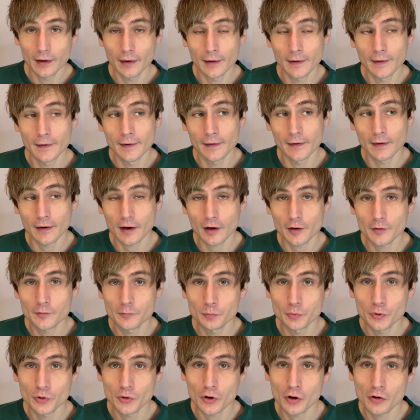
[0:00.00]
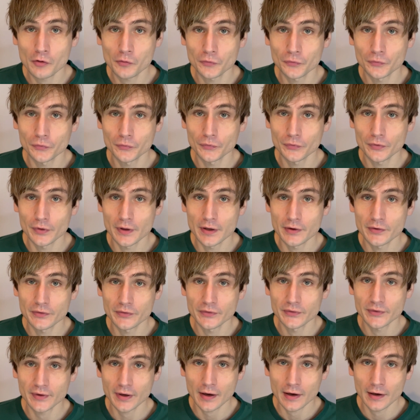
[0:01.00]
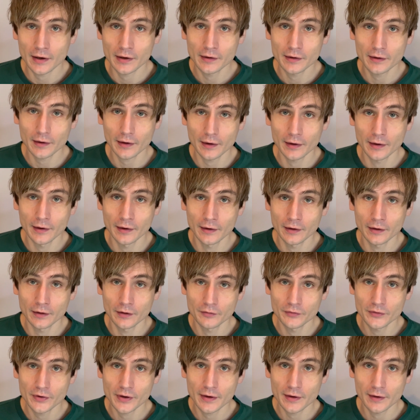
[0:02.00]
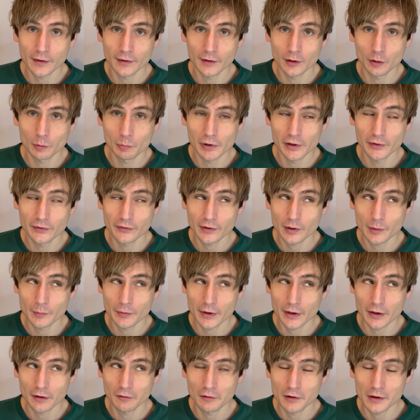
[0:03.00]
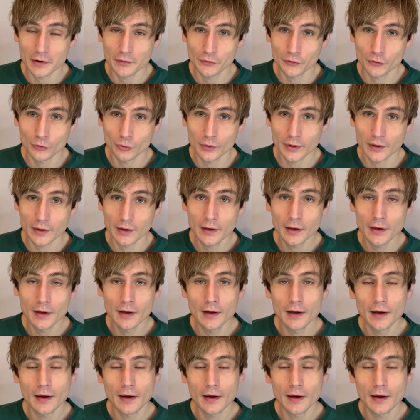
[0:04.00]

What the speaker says: I've put off this tag and have taken a little bit of time getting around to it.